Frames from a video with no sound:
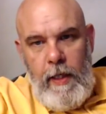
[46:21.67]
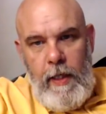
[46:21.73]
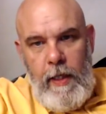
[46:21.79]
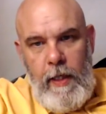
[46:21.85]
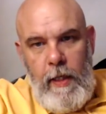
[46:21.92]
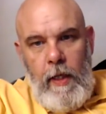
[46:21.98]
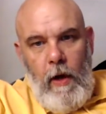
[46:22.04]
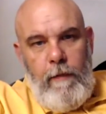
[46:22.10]

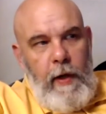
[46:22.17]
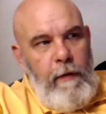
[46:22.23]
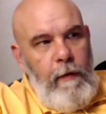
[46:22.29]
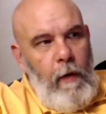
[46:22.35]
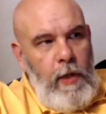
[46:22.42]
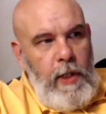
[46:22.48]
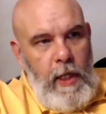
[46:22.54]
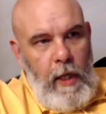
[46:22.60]
Like if
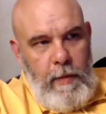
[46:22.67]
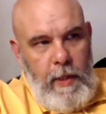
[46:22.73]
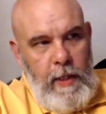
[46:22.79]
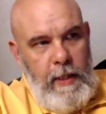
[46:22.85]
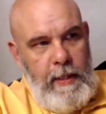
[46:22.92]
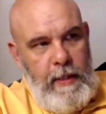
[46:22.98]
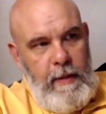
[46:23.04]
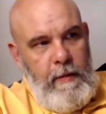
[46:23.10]
I stopped at
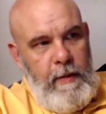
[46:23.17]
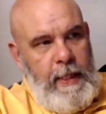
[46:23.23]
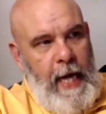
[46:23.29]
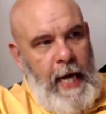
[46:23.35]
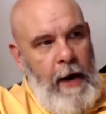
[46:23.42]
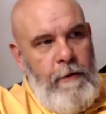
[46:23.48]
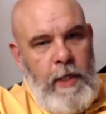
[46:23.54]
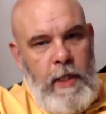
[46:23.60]

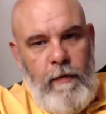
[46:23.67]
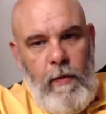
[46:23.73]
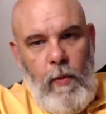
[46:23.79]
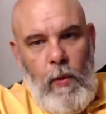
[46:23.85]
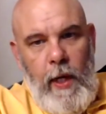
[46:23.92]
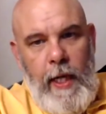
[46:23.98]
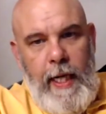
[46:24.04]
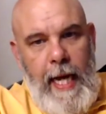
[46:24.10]
Darren's of a
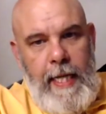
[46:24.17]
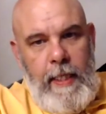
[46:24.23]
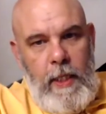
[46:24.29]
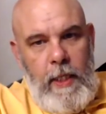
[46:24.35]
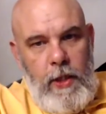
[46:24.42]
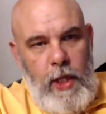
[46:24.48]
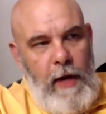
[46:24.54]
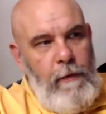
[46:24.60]
weekend
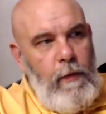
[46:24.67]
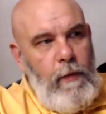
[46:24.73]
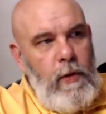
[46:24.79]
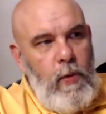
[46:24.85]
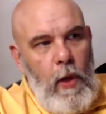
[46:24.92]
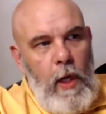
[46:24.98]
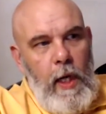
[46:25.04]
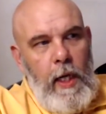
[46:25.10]
and Jeff was
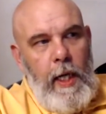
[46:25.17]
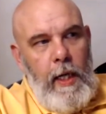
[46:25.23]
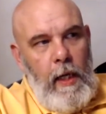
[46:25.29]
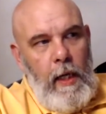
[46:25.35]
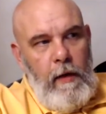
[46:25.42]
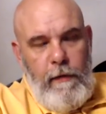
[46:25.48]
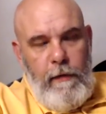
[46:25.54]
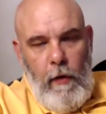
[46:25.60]
working
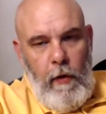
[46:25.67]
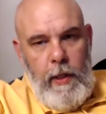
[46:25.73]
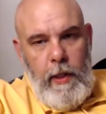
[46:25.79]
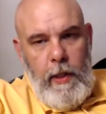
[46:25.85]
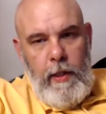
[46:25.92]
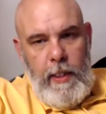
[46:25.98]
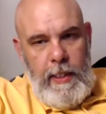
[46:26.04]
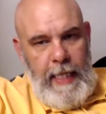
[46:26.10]
on the
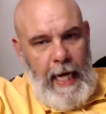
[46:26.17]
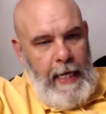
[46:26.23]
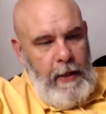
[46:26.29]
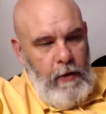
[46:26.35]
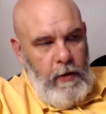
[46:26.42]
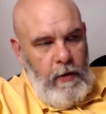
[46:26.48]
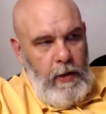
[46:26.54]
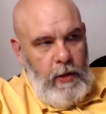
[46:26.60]
Friday, the Saturday
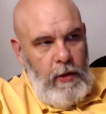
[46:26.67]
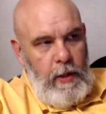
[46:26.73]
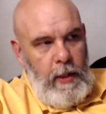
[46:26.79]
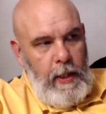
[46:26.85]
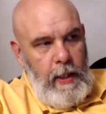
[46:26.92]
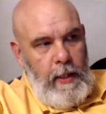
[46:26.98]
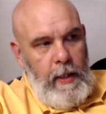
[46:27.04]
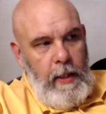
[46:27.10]
or the
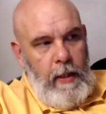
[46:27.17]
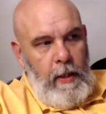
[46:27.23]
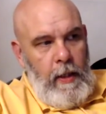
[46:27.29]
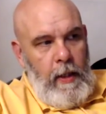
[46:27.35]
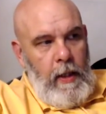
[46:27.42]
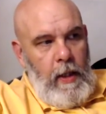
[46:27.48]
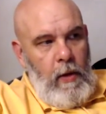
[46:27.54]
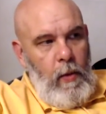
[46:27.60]
Sunday,
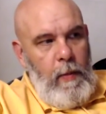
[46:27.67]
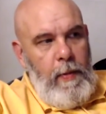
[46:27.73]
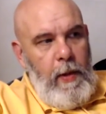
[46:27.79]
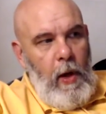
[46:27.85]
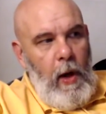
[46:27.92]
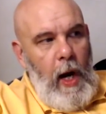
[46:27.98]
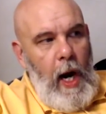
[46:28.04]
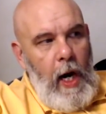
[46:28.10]
we'd be
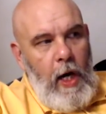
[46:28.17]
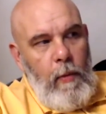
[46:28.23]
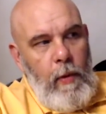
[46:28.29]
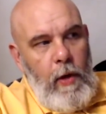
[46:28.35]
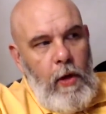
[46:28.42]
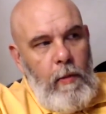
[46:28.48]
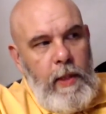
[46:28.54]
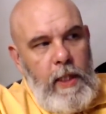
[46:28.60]
like, can we
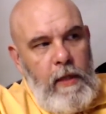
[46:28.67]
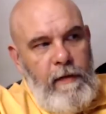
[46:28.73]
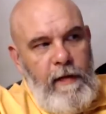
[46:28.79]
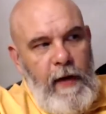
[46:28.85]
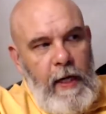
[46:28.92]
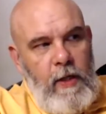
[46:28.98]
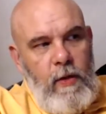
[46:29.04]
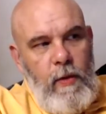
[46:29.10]
come into the
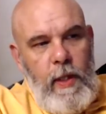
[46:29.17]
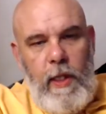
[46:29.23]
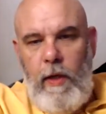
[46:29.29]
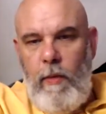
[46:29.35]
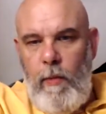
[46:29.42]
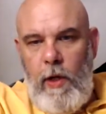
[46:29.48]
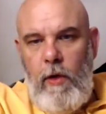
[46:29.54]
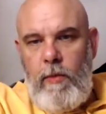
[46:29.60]
factory?
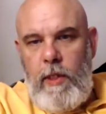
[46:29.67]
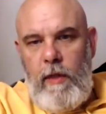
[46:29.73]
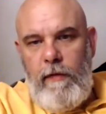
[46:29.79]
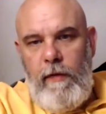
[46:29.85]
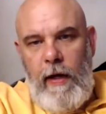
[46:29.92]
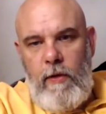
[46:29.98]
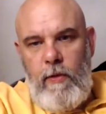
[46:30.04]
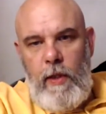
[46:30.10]
Can we come to the
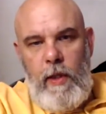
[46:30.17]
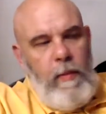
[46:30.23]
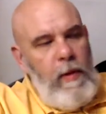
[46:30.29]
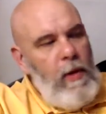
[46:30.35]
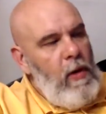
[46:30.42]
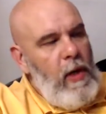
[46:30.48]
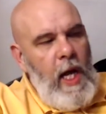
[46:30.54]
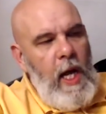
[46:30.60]
factory? And he'd
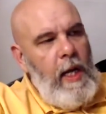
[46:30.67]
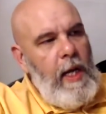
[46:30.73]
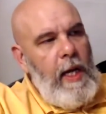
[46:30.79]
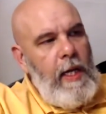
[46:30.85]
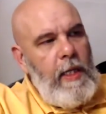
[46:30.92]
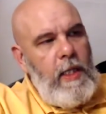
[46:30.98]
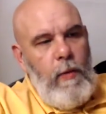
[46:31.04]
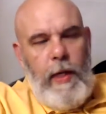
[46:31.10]
be like,
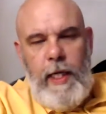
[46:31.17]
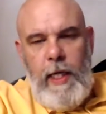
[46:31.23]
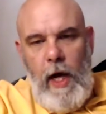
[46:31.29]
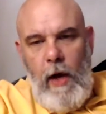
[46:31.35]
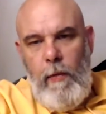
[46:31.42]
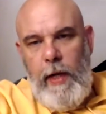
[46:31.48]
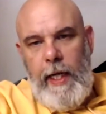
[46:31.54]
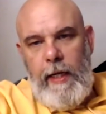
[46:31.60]
yeah. So we'd
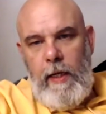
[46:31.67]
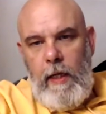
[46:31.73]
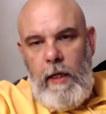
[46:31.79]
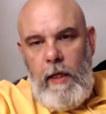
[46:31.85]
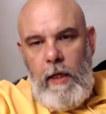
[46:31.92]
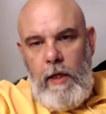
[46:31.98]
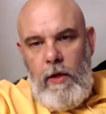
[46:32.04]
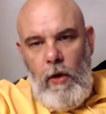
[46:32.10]
go in.
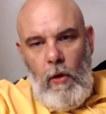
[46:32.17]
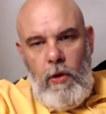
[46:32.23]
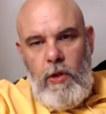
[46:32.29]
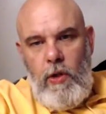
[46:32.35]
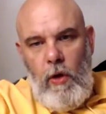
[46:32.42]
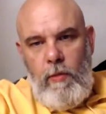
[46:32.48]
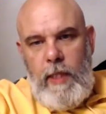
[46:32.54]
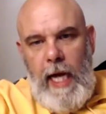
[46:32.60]
9
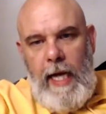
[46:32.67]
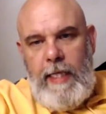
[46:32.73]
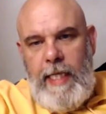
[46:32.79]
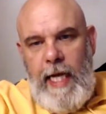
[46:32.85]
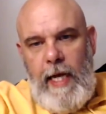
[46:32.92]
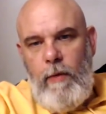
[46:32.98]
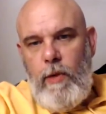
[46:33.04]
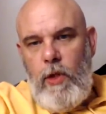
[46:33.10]
times out of
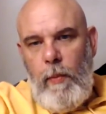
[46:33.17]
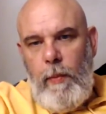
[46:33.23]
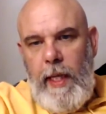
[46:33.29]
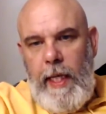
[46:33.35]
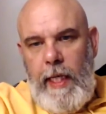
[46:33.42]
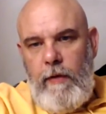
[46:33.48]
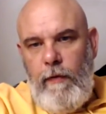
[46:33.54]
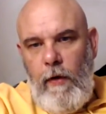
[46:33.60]
10, he was up in
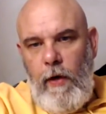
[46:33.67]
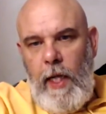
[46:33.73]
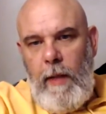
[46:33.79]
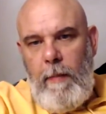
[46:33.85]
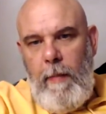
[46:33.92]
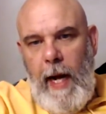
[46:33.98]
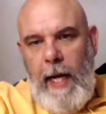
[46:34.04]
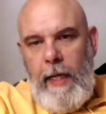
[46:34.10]
his
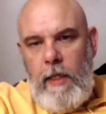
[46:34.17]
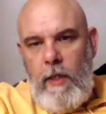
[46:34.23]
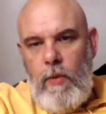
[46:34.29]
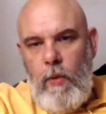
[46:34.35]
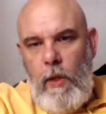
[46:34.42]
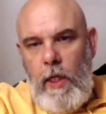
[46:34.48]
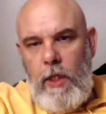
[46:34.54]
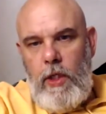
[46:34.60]
fucking maintenance
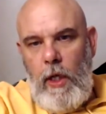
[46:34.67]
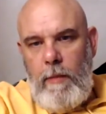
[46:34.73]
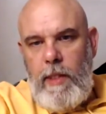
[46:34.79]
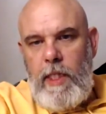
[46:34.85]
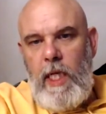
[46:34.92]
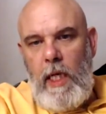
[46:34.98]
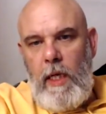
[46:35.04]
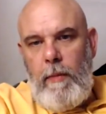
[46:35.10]
workshop
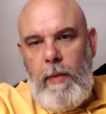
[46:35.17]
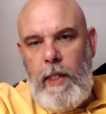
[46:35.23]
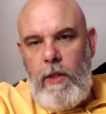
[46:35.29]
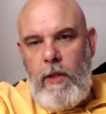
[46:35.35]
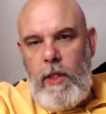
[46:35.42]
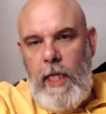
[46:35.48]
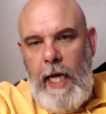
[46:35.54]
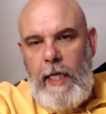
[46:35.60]
sleeping,
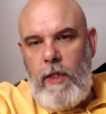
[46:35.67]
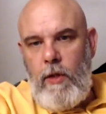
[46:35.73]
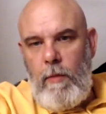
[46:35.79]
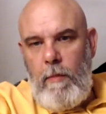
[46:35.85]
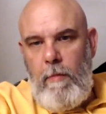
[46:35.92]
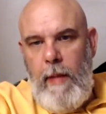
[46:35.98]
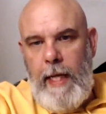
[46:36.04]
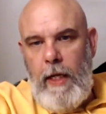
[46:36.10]
just getting
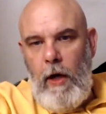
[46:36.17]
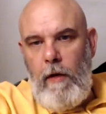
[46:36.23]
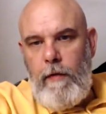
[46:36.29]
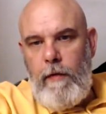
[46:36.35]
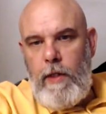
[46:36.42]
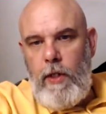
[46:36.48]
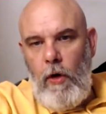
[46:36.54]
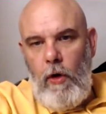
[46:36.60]
some mad
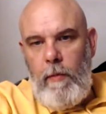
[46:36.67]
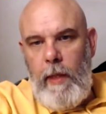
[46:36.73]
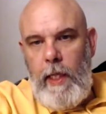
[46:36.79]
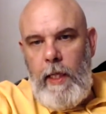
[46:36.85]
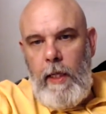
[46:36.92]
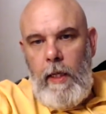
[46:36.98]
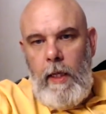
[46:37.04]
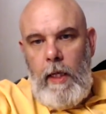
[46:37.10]
overtime
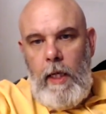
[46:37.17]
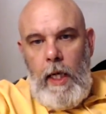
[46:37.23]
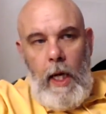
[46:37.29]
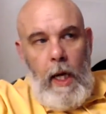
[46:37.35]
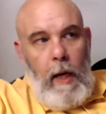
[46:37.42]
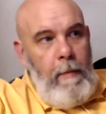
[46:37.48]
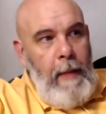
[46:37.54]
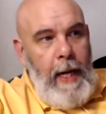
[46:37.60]
in.
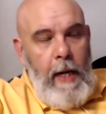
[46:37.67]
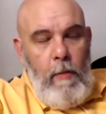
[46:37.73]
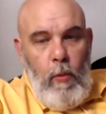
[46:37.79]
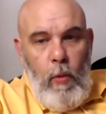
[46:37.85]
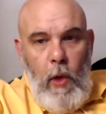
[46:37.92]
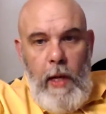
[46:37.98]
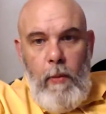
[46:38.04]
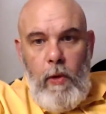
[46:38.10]
And mate, and
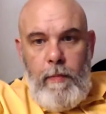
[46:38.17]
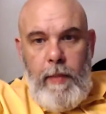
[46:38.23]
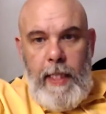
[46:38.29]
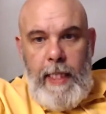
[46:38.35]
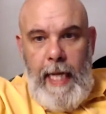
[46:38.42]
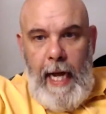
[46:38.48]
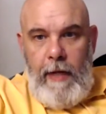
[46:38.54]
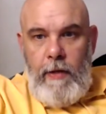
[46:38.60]
we would be
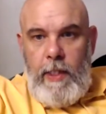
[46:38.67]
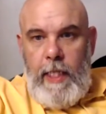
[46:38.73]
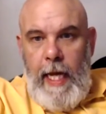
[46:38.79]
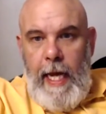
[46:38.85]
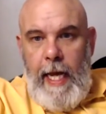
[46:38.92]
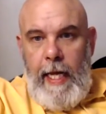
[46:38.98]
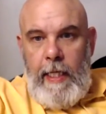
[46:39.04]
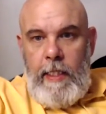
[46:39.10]

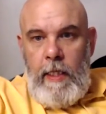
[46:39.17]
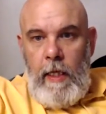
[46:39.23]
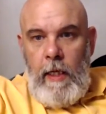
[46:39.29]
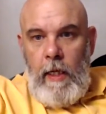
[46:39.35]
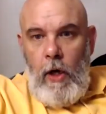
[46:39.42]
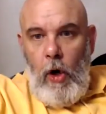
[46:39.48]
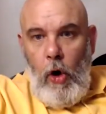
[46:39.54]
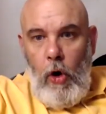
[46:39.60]
downstairs
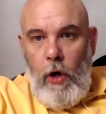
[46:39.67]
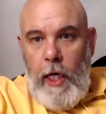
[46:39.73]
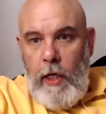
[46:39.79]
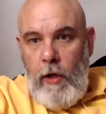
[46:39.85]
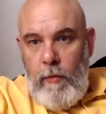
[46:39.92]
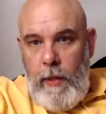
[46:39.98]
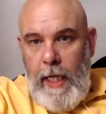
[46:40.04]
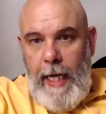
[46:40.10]

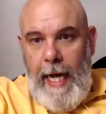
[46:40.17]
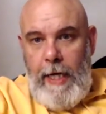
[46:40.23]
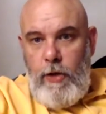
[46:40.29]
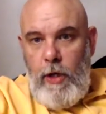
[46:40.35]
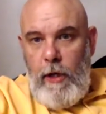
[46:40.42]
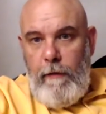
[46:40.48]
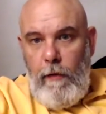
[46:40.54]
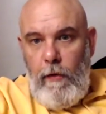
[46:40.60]
hooking up the
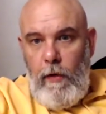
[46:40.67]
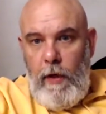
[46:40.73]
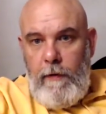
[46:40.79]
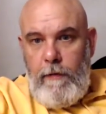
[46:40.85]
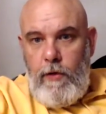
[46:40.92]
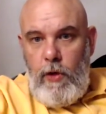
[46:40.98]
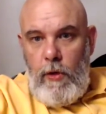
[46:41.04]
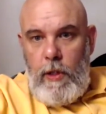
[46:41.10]
electric forklift
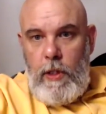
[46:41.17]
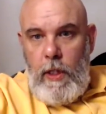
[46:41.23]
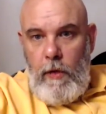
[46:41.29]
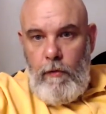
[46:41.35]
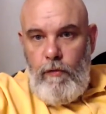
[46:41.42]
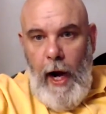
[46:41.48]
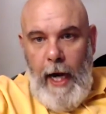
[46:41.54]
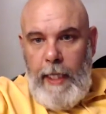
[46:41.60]
trucks
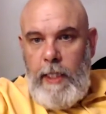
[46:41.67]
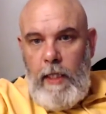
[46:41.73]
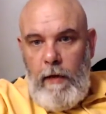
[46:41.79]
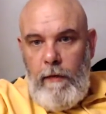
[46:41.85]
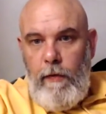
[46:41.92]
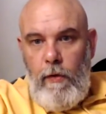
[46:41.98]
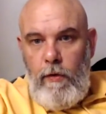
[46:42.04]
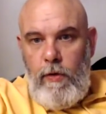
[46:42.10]
and racing the
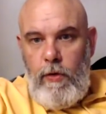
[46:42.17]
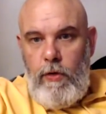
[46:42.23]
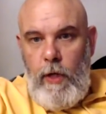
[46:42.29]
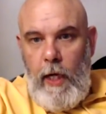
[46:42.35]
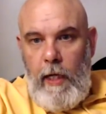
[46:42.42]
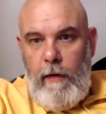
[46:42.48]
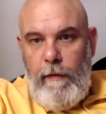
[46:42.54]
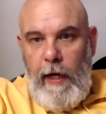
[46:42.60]
fork trucks
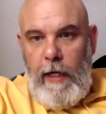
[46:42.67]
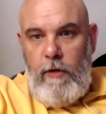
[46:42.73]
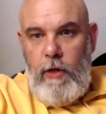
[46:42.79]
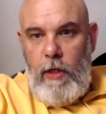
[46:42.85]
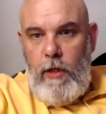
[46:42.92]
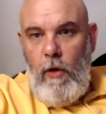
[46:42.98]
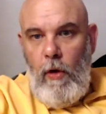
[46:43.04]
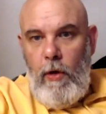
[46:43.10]
around the factory
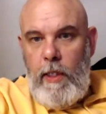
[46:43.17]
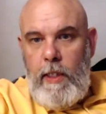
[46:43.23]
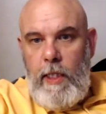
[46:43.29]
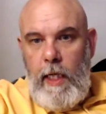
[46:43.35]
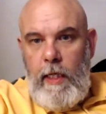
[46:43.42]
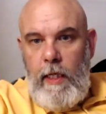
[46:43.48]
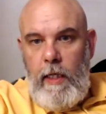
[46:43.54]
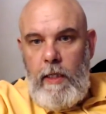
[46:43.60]
at 9 and
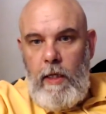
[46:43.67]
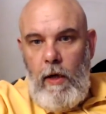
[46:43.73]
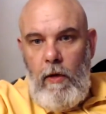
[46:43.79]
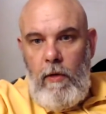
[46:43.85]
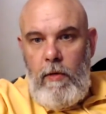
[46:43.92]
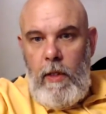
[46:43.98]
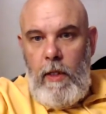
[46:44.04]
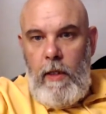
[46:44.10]
10 years
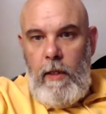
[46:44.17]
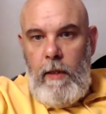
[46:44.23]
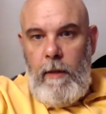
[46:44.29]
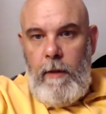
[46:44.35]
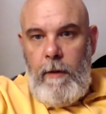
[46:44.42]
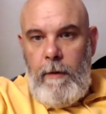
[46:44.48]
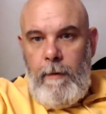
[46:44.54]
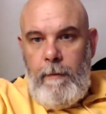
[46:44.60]
old.
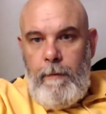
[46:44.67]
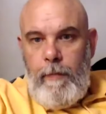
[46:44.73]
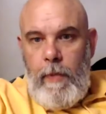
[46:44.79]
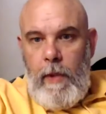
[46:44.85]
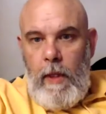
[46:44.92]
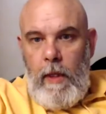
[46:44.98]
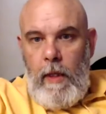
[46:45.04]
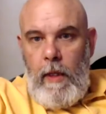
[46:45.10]

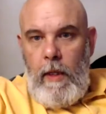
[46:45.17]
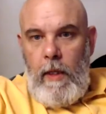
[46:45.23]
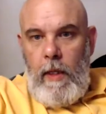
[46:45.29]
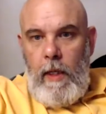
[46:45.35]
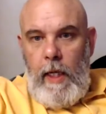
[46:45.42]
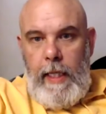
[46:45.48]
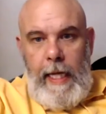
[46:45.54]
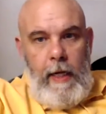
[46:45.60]

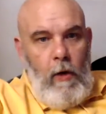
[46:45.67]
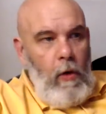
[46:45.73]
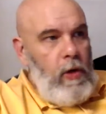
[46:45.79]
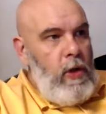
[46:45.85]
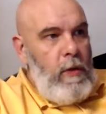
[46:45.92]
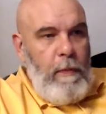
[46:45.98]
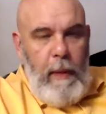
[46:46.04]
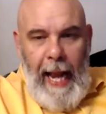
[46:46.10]
And then like,
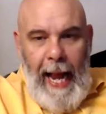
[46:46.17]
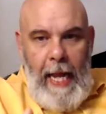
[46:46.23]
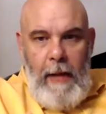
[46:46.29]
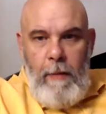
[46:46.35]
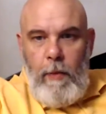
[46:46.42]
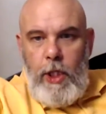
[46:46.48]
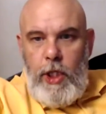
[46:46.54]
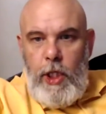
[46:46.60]
just playing
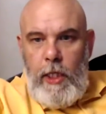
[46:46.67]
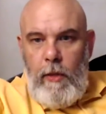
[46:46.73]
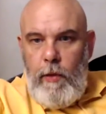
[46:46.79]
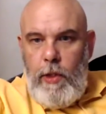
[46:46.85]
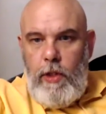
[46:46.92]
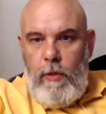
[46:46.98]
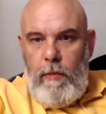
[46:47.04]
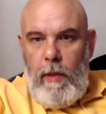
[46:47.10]
with shit that we
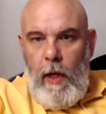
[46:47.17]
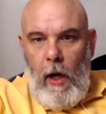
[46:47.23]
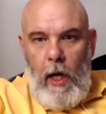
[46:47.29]
shouldn't be.